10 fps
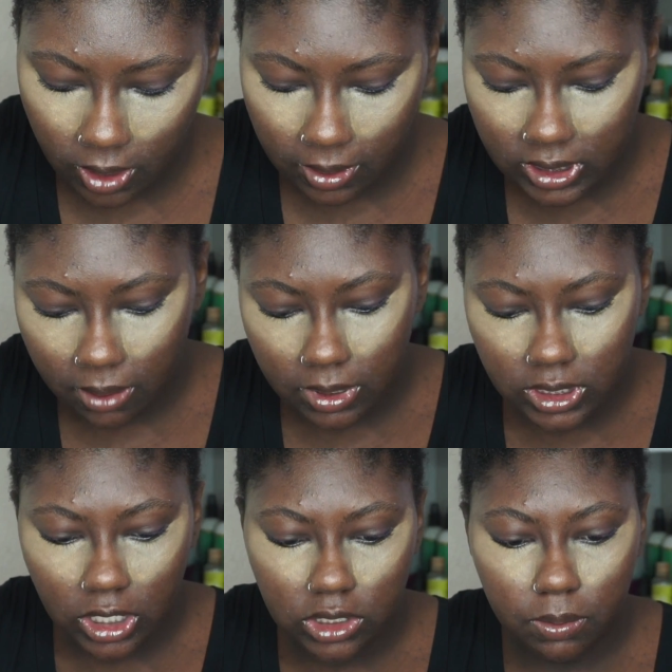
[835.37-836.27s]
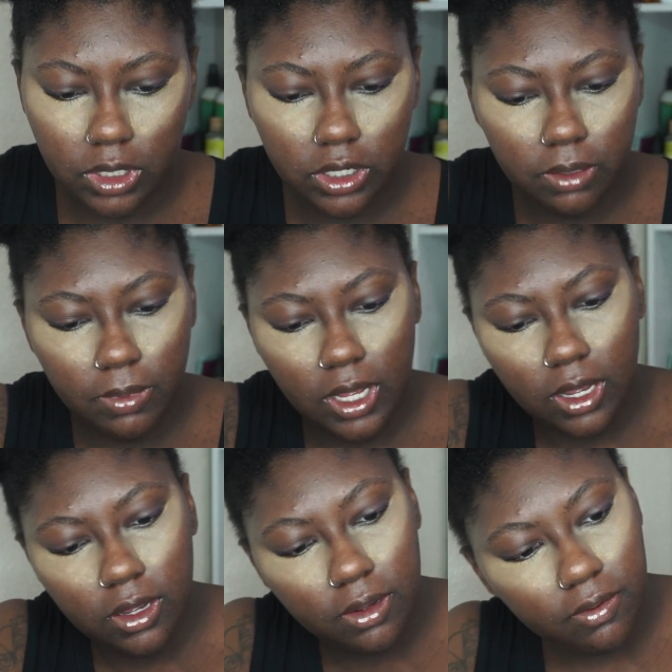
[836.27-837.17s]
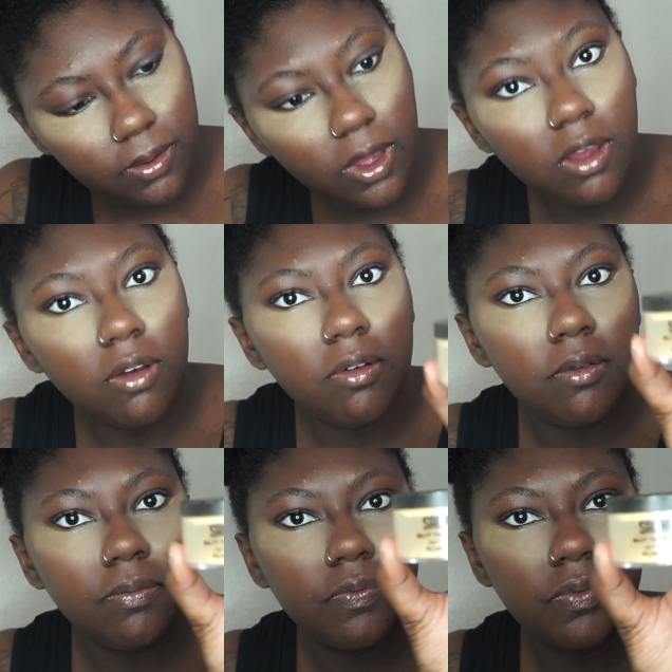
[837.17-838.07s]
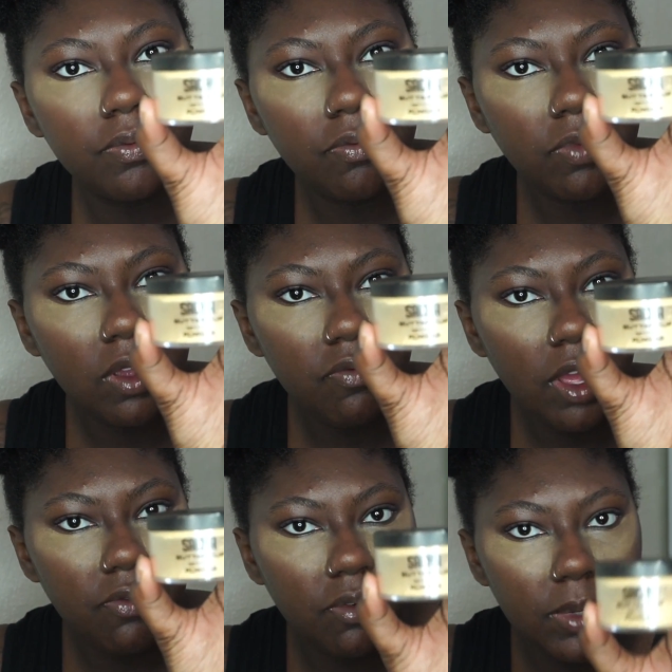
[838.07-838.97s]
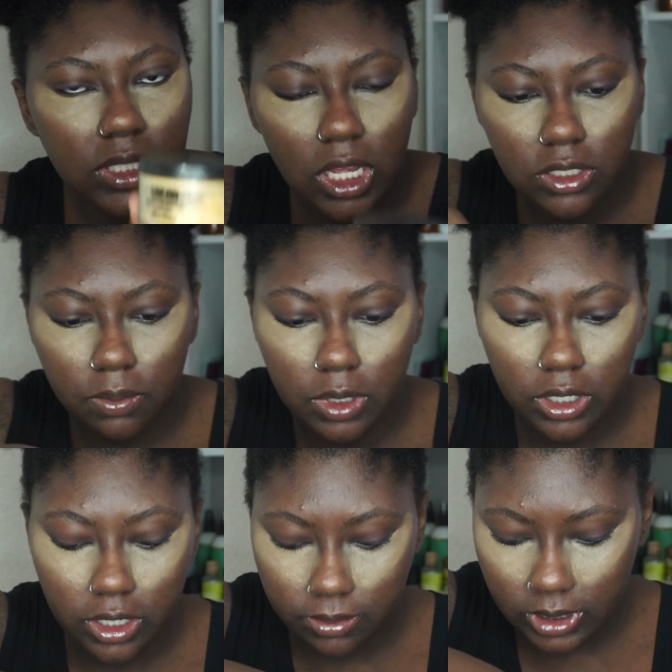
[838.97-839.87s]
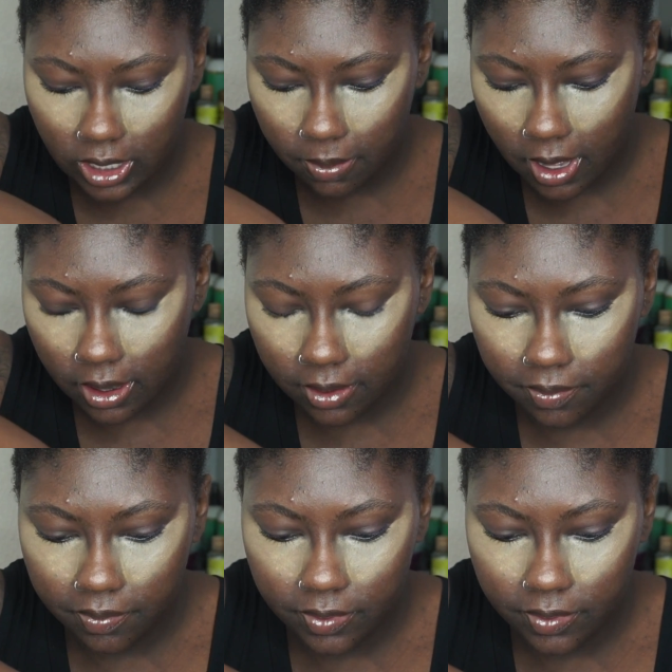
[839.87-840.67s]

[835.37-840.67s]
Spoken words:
I'm gonna take my old faithful Sacha Buttercup setting powder